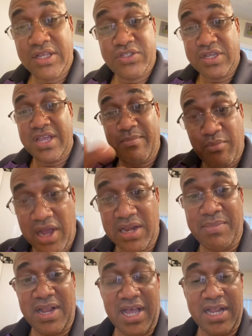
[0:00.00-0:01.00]
you can boil the
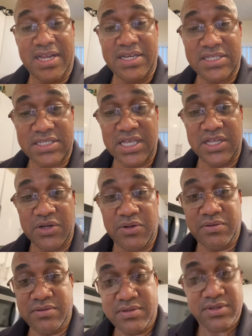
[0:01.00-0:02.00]
banana in the skin, you know.
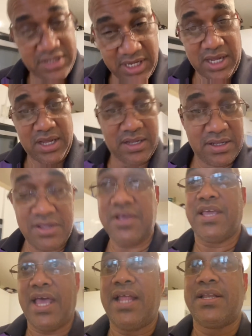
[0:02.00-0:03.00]
Yeah, you
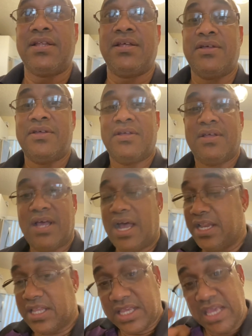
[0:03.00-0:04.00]
can.
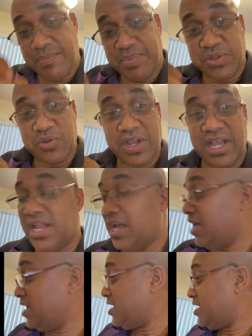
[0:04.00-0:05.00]
And it keep it together.